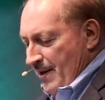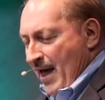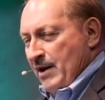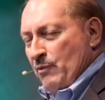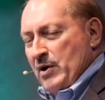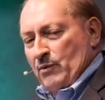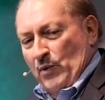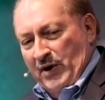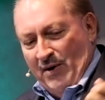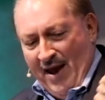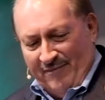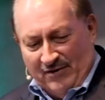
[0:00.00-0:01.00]
And
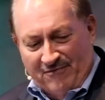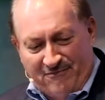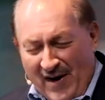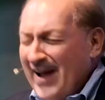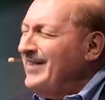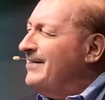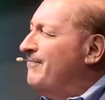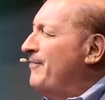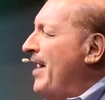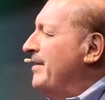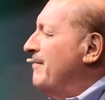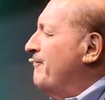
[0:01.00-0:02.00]
we have to fight the
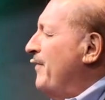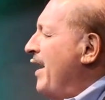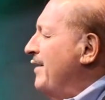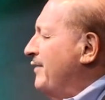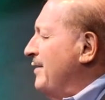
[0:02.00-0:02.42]
fight of faith.